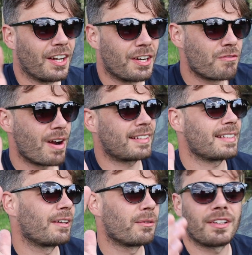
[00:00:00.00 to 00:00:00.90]
a kind of
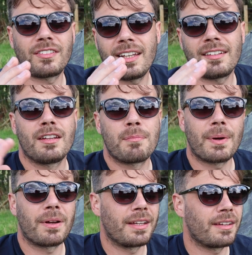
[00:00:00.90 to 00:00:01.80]
rectangle that sits in
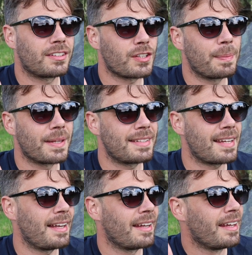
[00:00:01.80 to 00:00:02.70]
the top of the
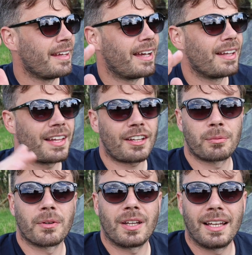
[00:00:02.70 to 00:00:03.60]
tent, and
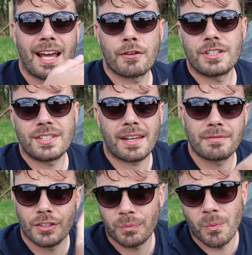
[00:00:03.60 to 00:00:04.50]
that's what allows you to
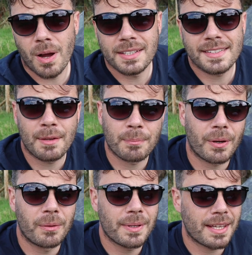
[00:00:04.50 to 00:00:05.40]
have just one tent
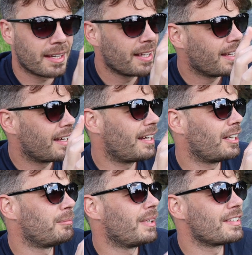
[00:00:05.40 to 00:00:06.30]
pole with it.
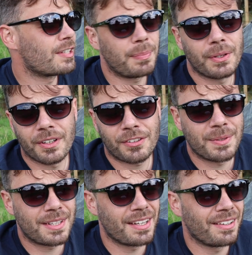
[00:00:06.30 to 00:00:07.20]
And to be honest
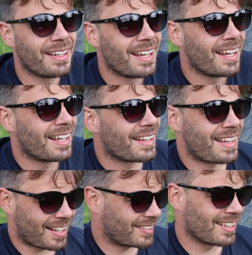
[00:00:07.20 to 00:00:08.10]
with you,
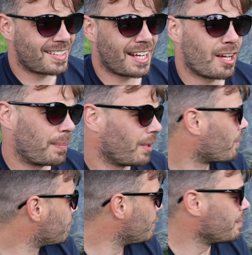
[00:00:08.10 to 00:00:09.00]
that's going to take up a
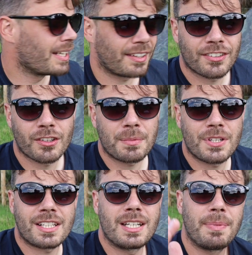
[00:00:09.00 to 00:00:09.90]
lot of room, and it stops
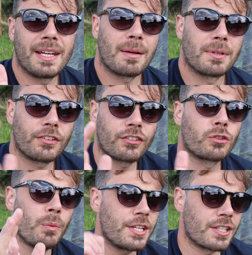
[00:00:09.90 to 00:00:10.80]
you actually being able to
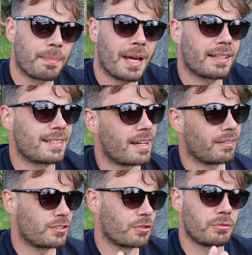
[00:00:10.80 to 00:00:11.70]
squish the pack
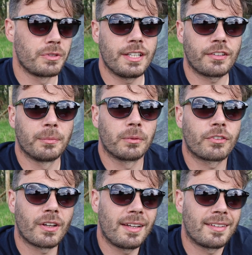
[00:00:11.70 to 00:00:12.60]
down to a really small
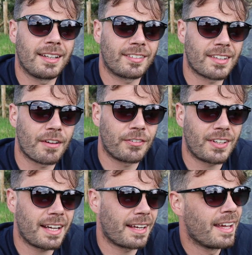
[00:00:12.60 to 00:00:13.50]
size in its stuff
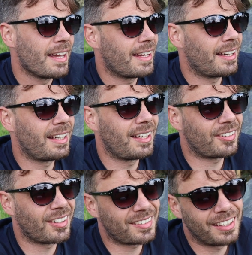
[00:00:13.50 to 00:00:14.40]
sack.
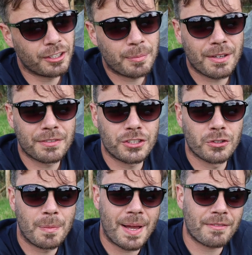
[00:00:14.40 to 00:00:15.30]
So it's a little bit of a
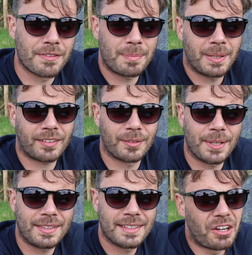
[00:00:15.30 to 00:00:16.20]
drawback for the
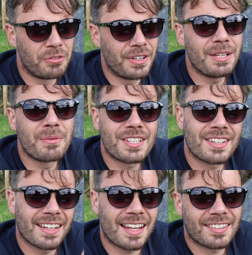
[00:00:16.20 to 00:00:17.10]
Plexamid. I really wish
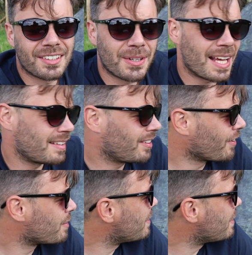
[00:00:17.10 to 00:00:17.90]
that they still had this on